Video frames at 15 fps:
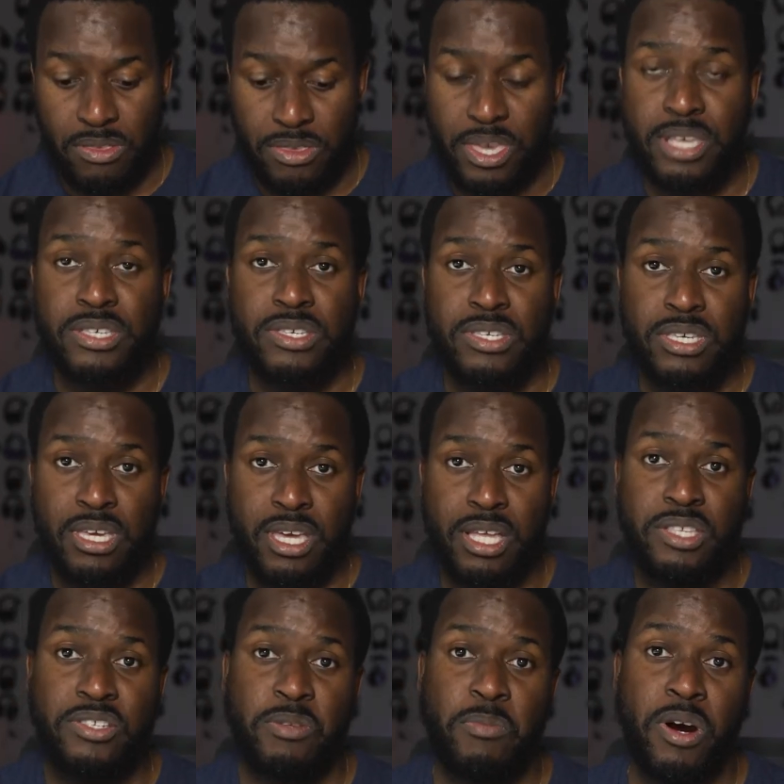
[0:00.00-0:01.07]
this
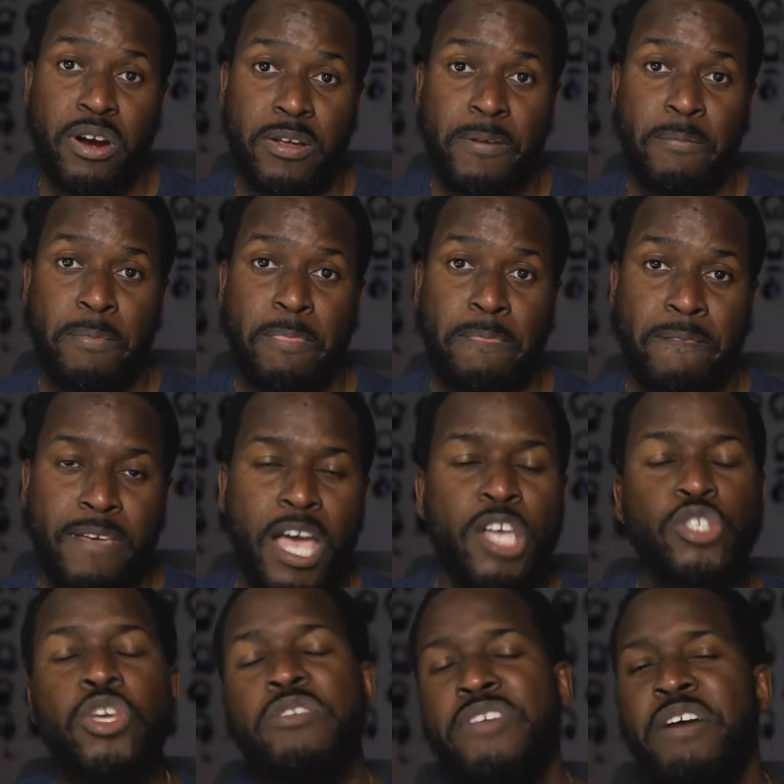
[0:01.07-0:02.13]
hits the mark.
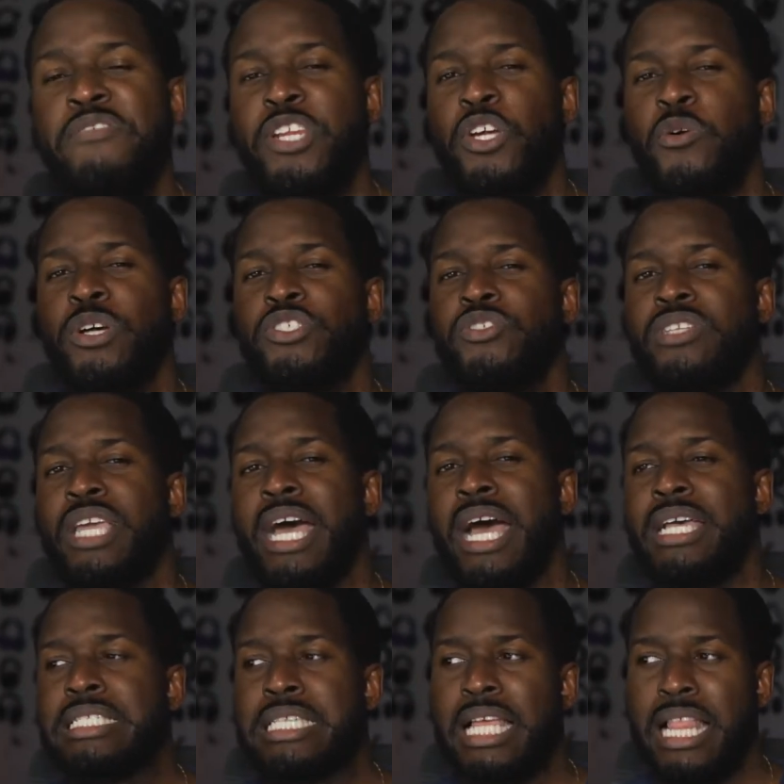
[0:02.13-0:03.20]
So if you have any questions,
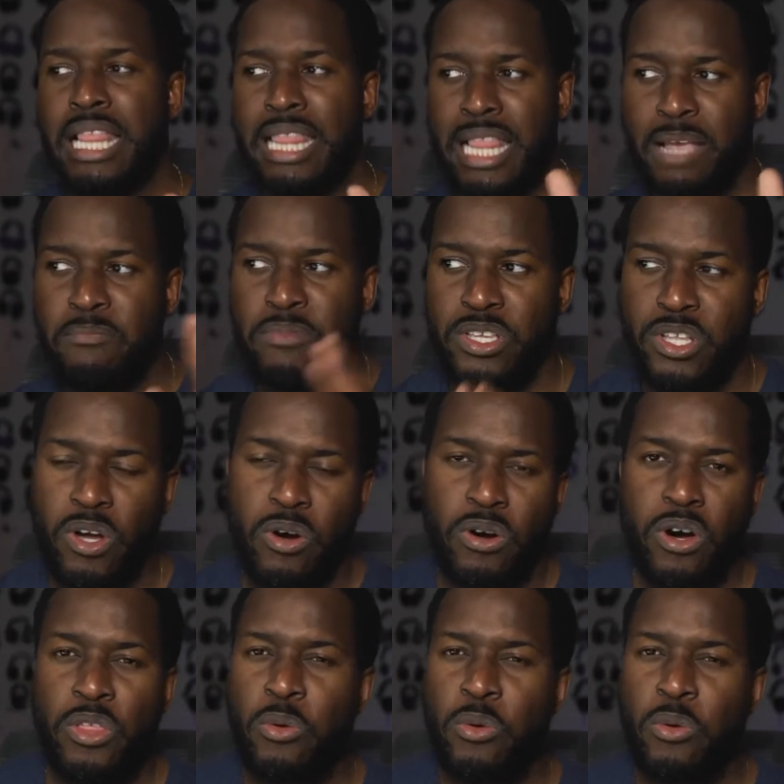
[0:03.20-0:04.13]
guys, let me know.